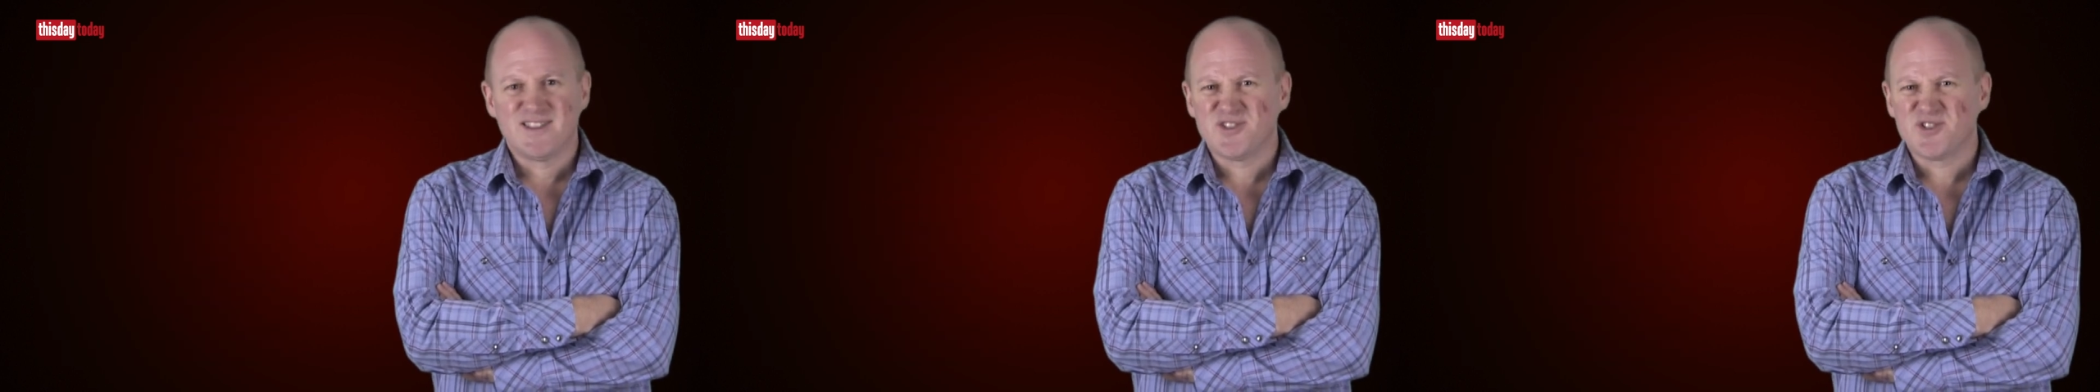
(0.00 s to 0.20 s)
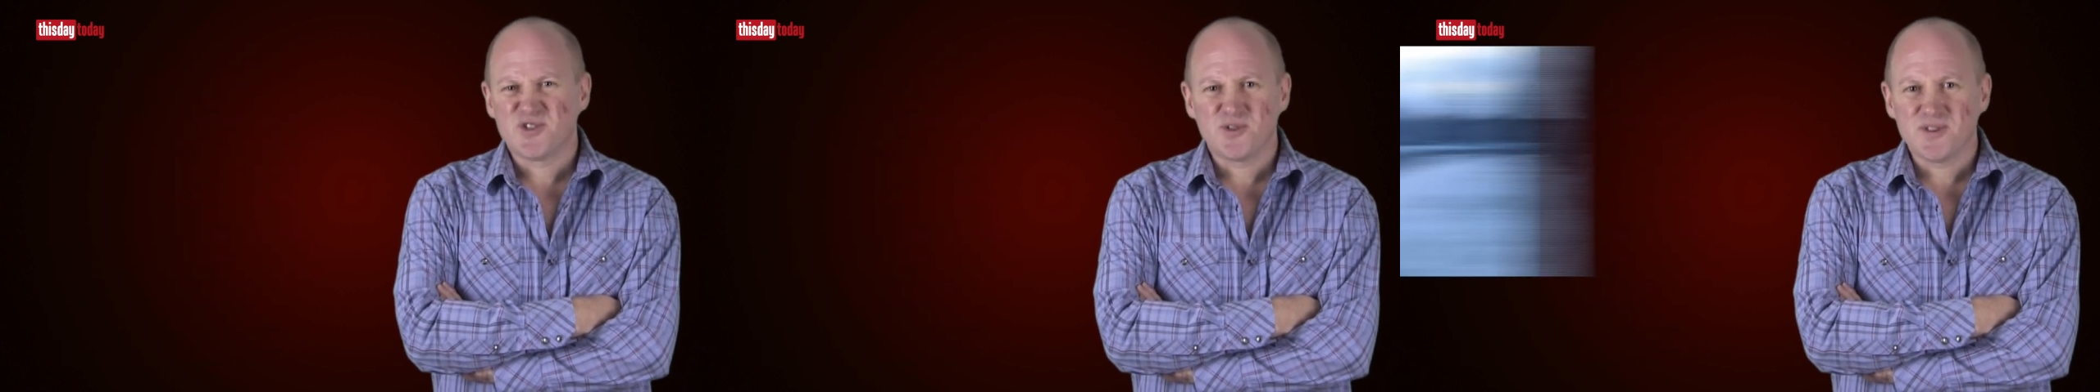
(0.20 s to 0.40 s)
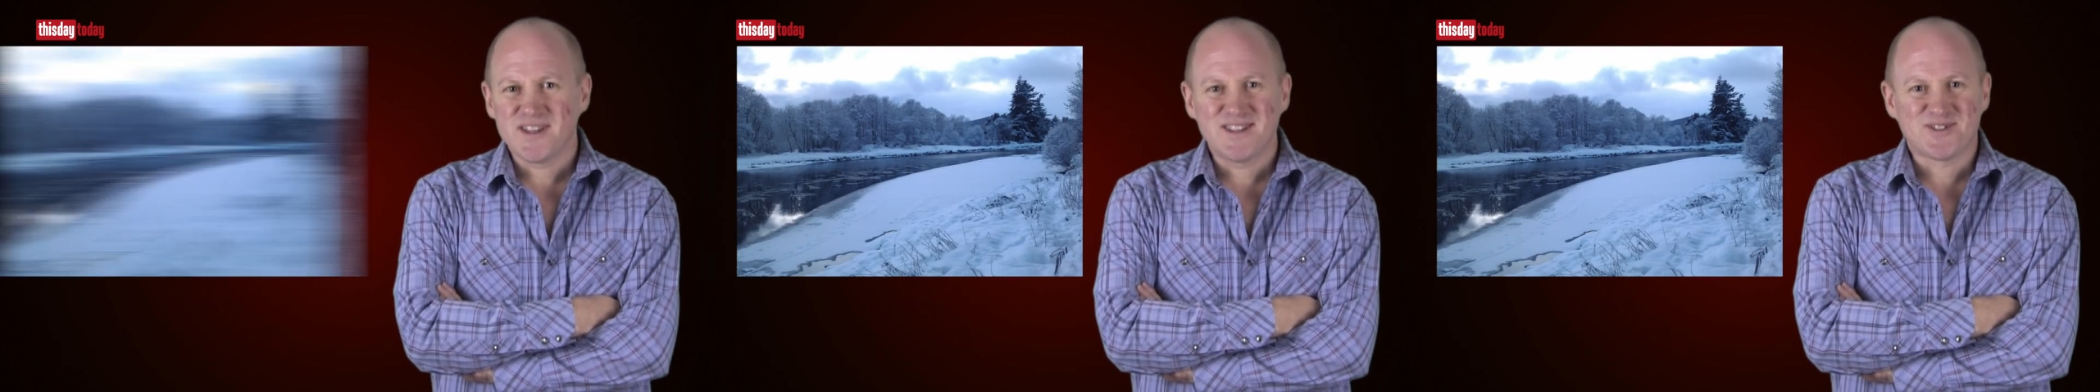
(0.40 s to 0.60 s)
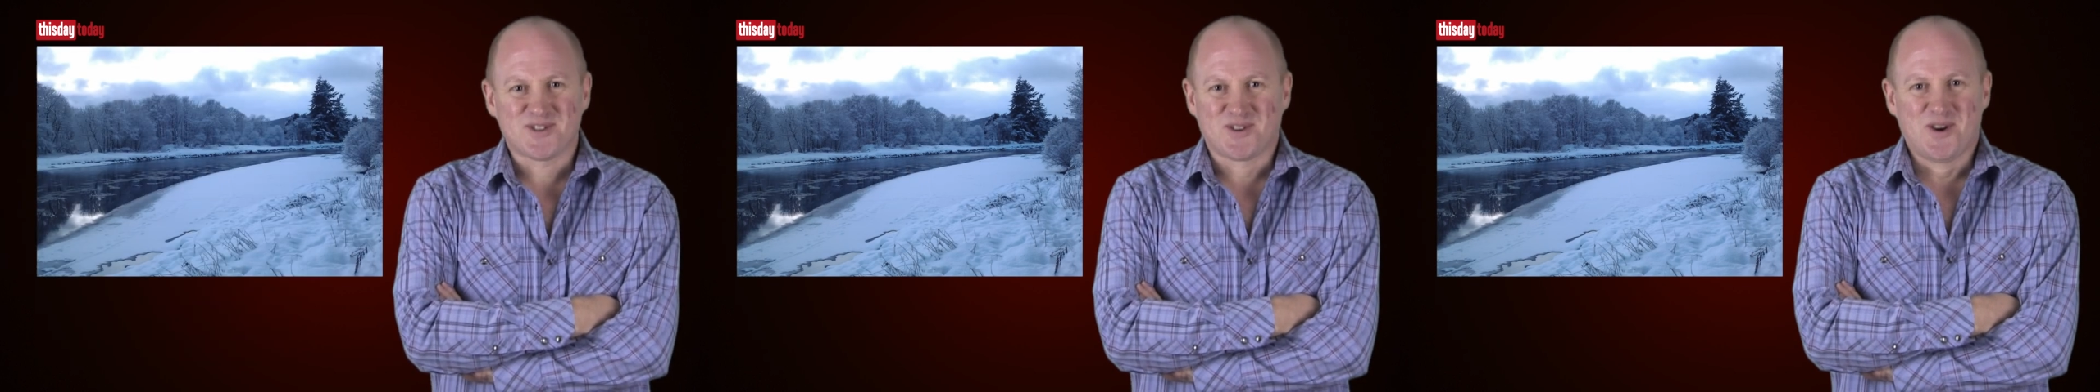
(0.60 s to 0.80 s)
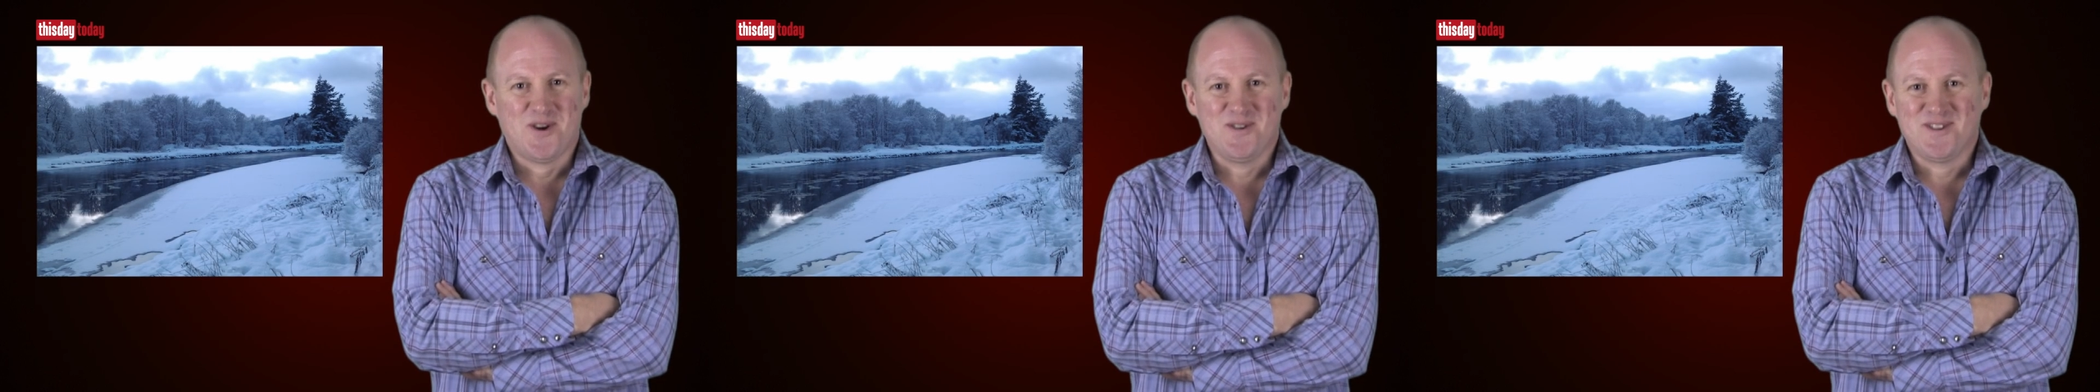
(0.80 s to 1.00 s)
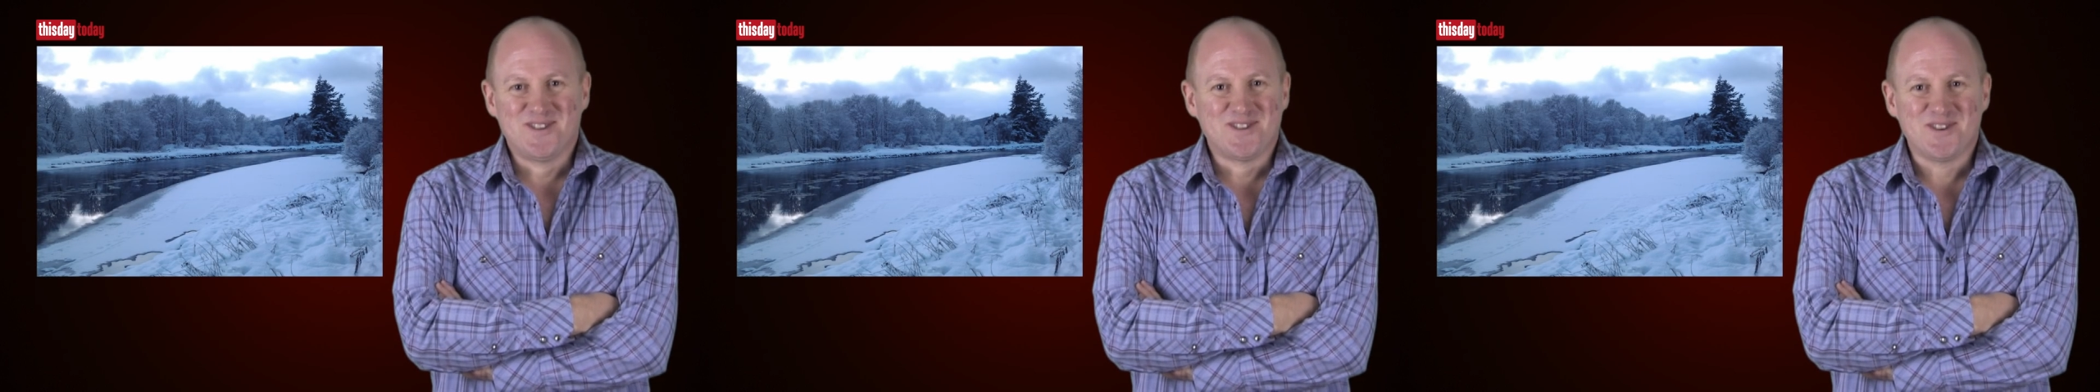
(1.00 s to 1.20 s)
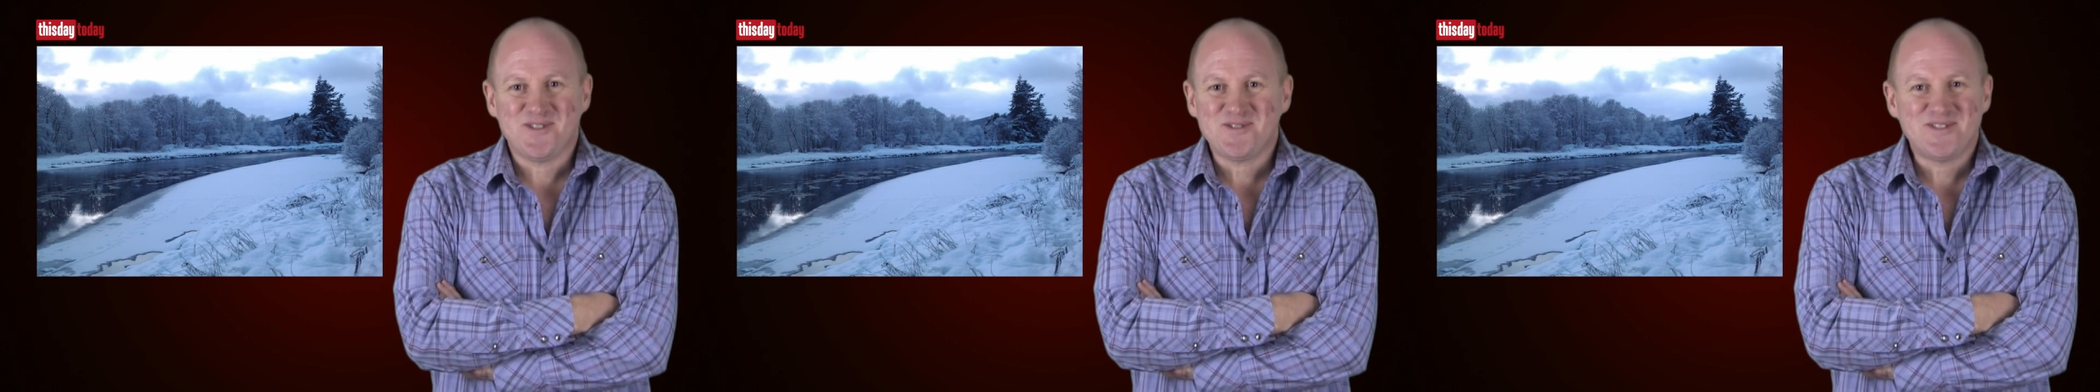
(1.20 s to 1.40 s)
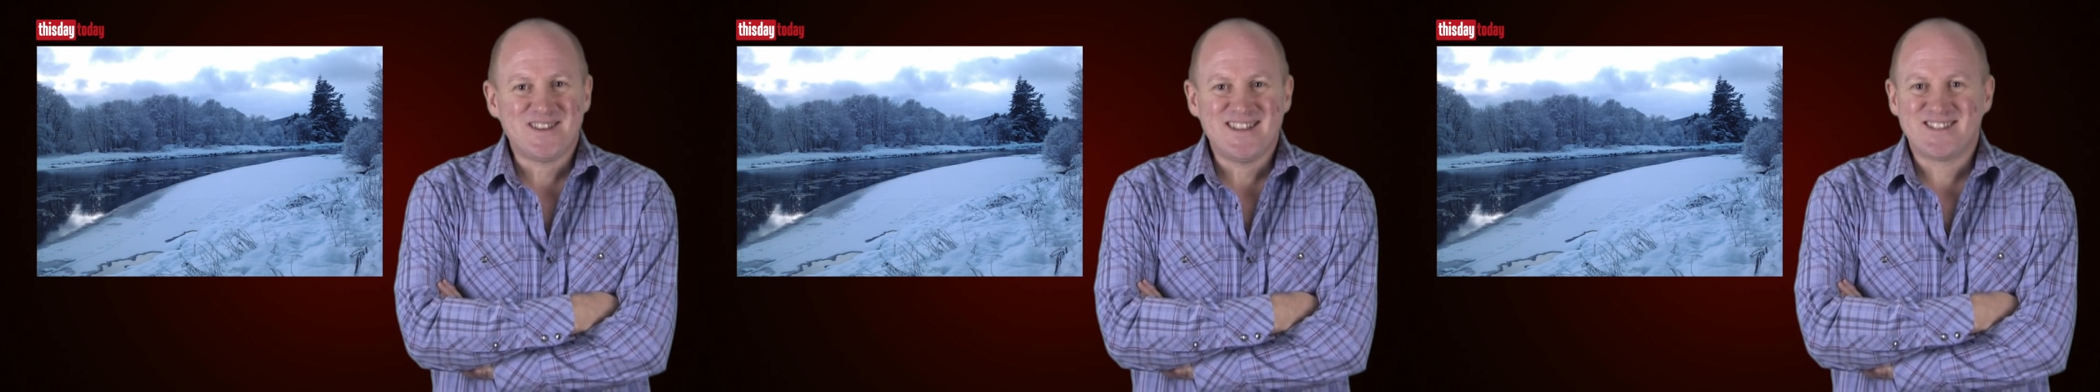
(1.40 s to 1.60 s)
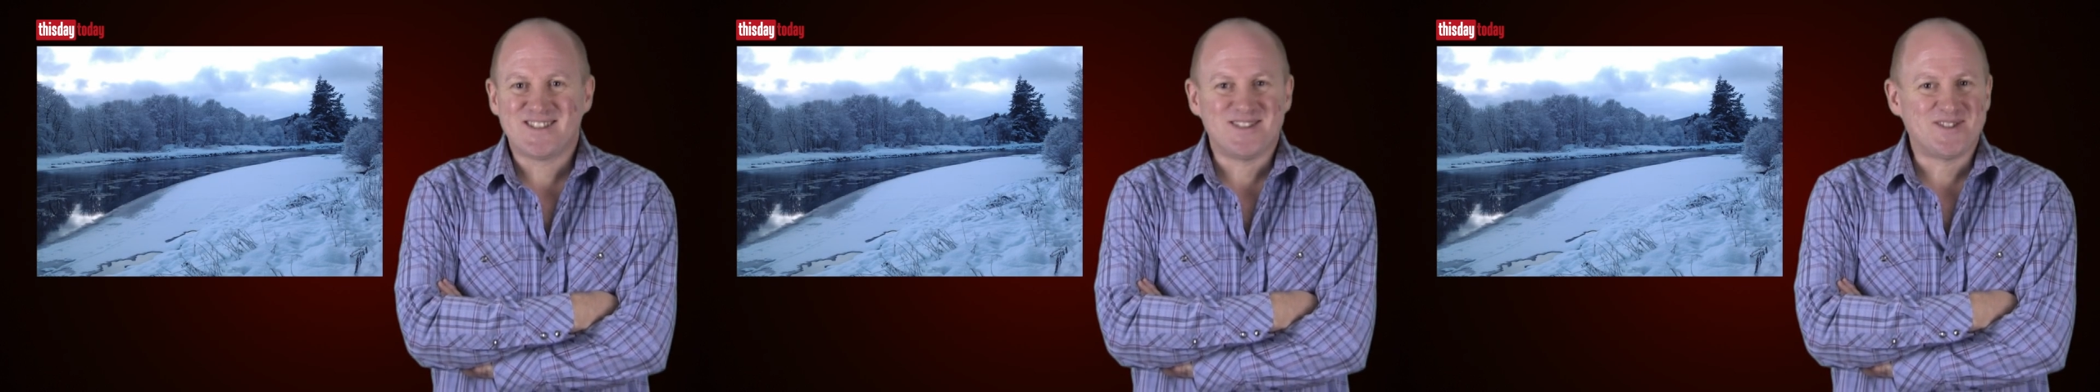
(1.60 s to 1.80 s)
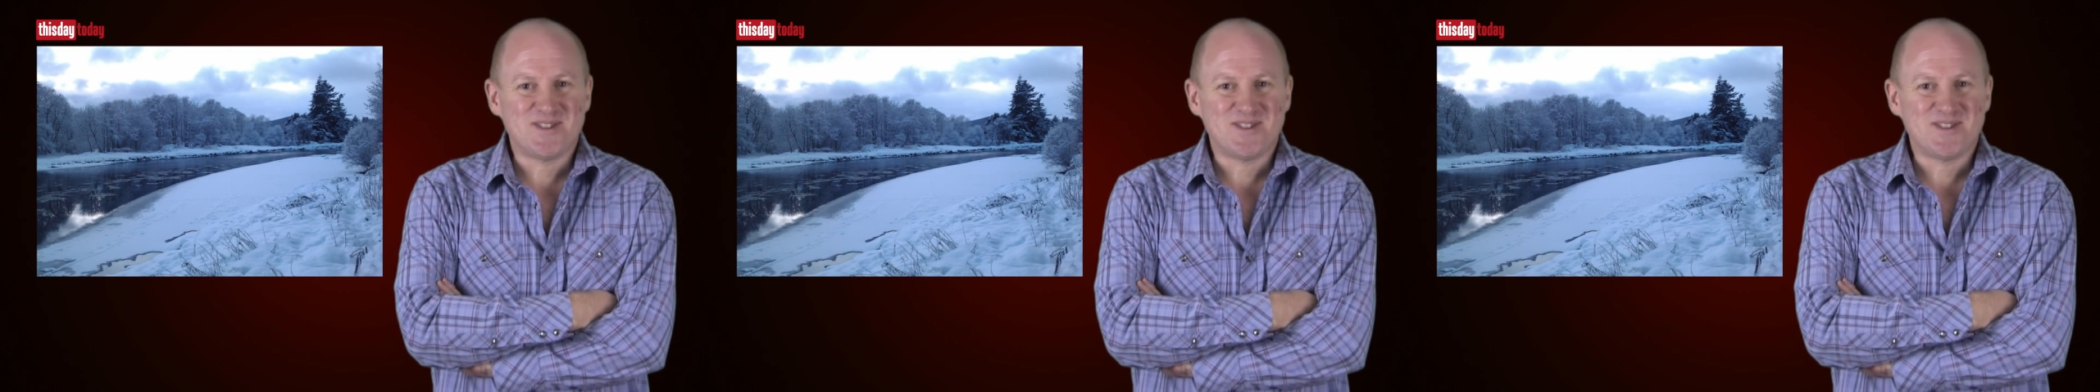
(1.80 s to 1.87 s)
Surely in Scotland all you need to